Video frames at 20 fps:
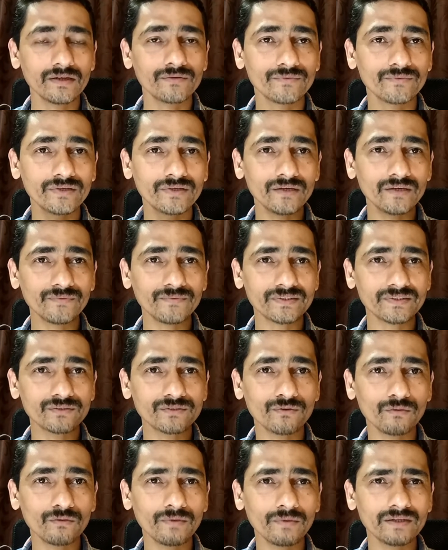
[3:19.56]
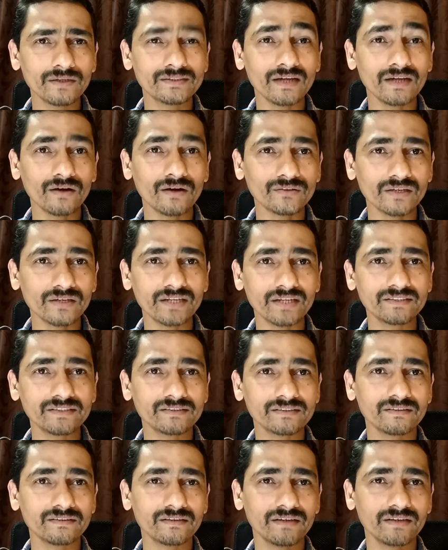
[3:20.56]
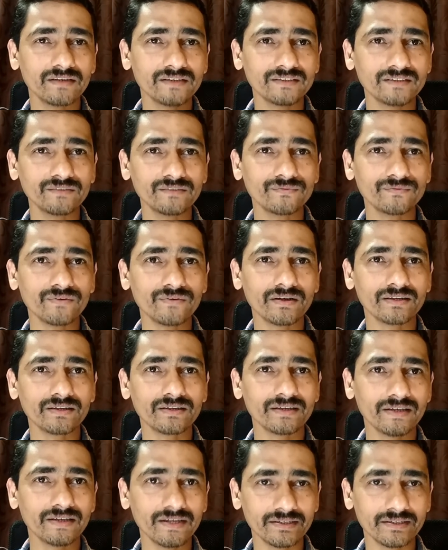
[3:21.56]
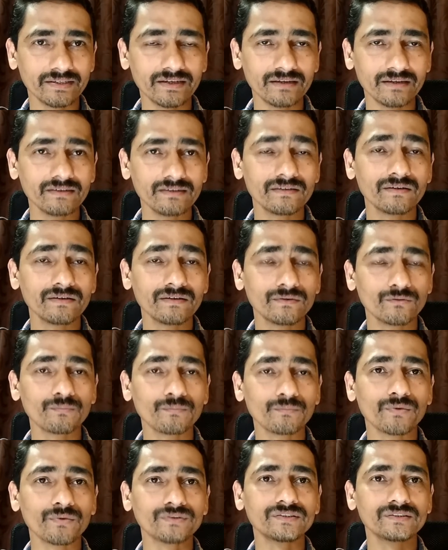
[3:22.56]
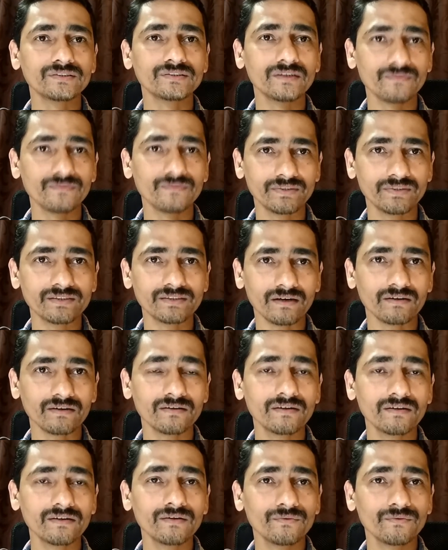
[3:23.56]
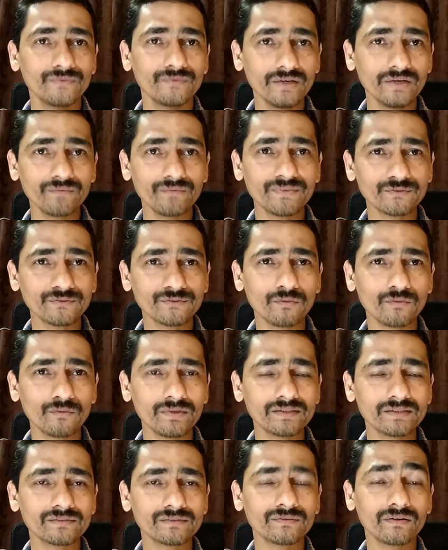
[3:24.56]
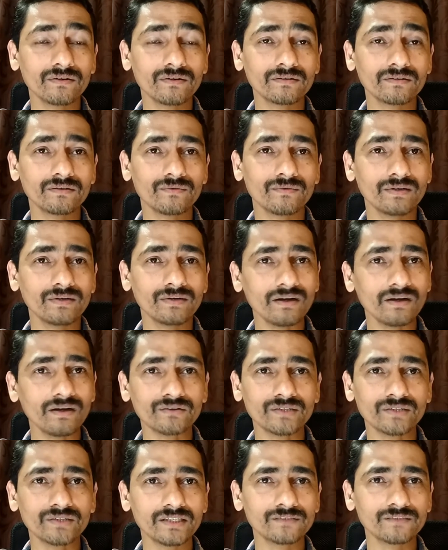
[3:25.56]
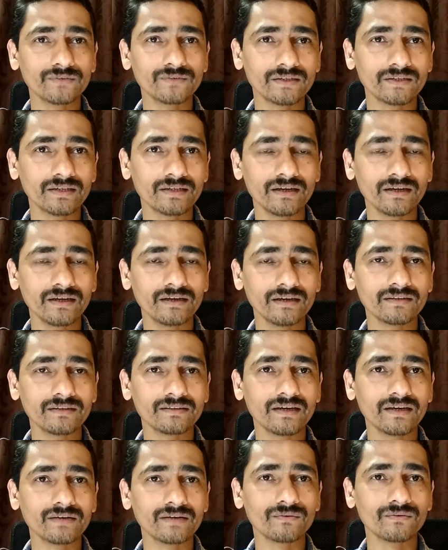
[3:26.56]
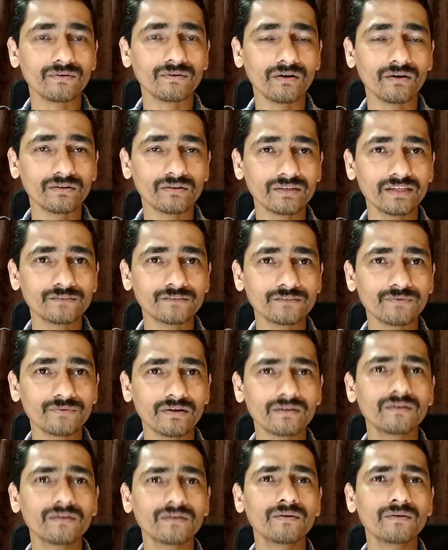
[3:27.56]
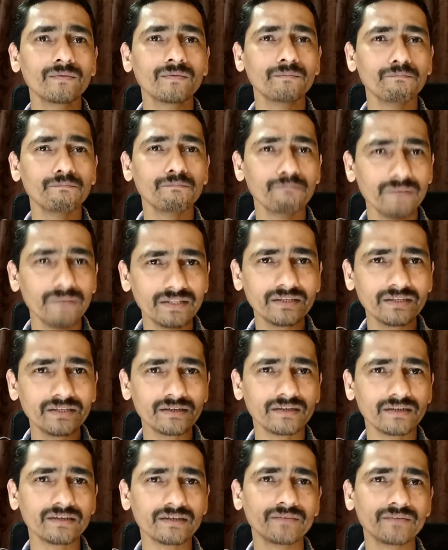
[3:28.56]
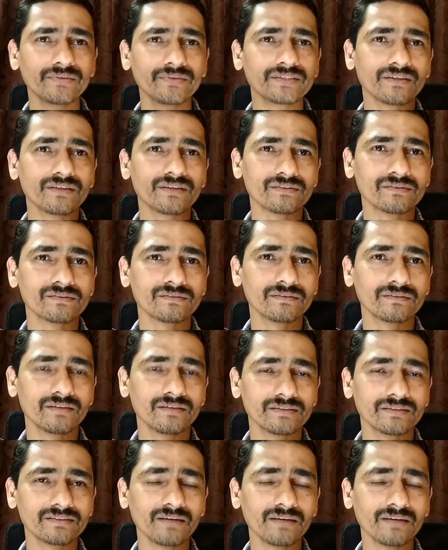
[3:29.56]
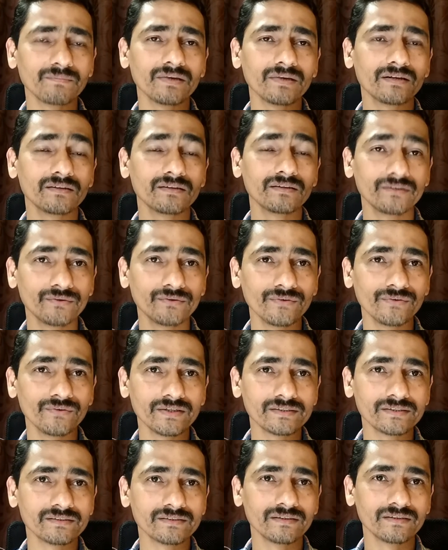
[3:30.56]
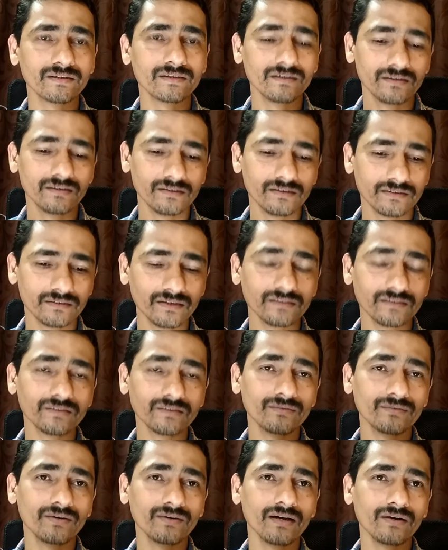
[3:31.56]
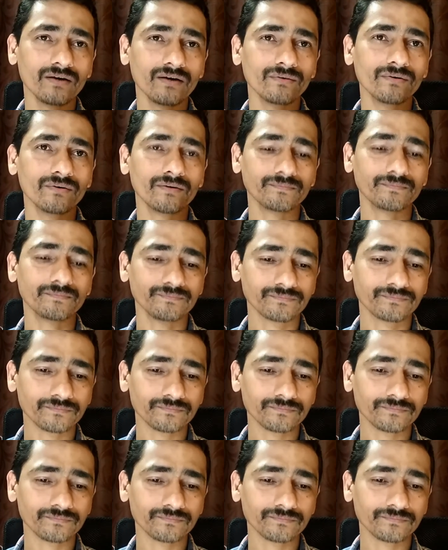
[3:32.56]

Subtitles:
VFS Global is an authorized agent for Canada to process their visa. VFS Global is not only authorized for Canada, they are authorized for many country visas. Example, US, then you have